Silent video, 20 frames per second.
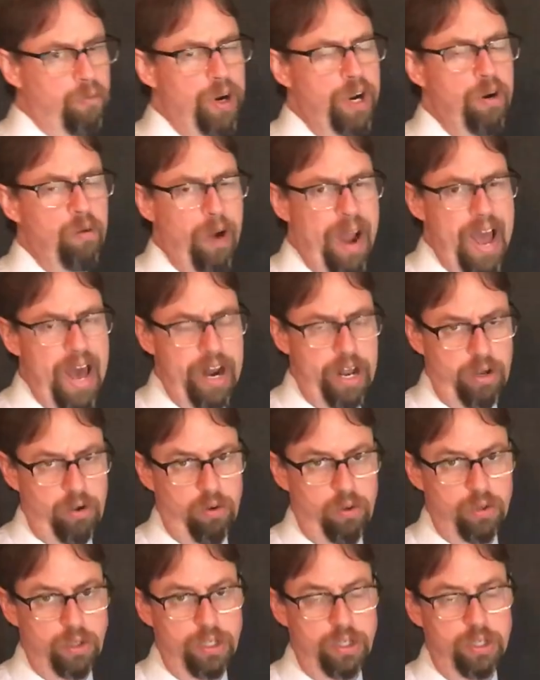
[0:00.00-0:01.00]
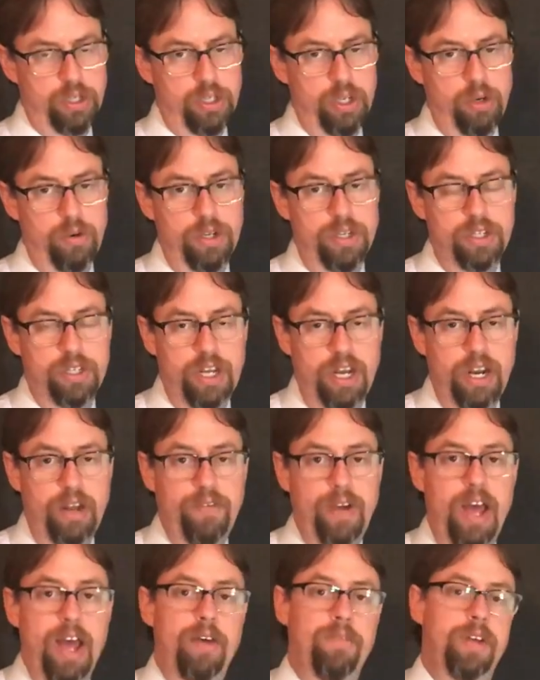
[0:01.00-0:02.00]
free radicals. And so instead of
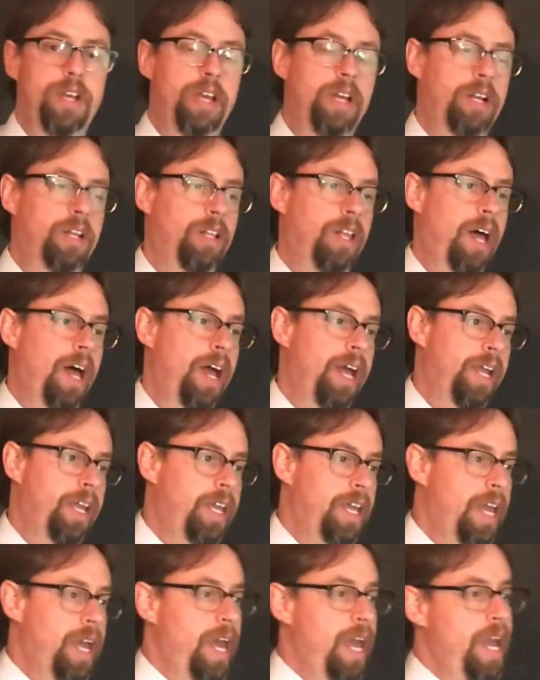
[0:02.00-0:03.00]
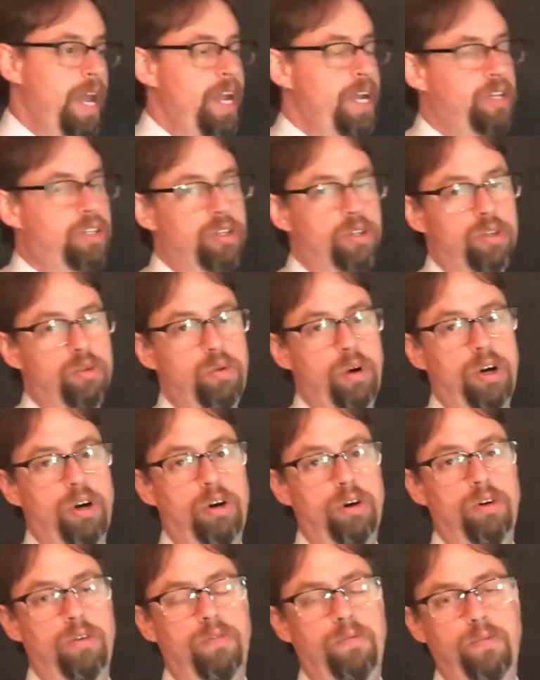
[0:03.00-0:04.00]
having like 8,
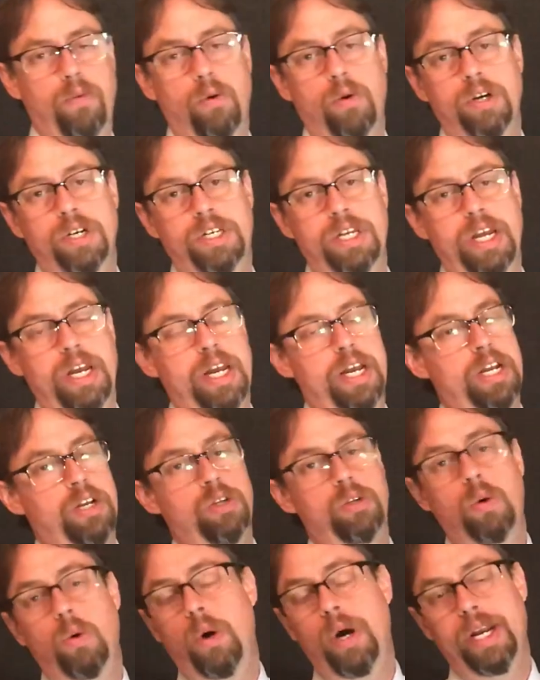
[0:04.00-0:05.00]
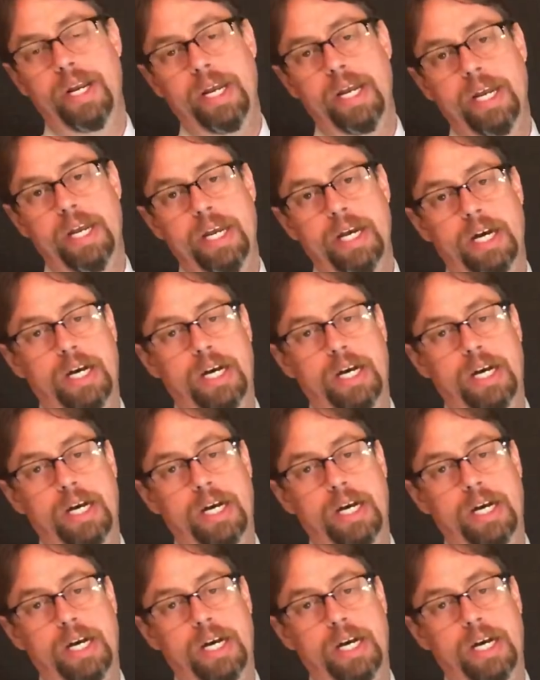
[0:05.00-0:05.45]
12, 14, 20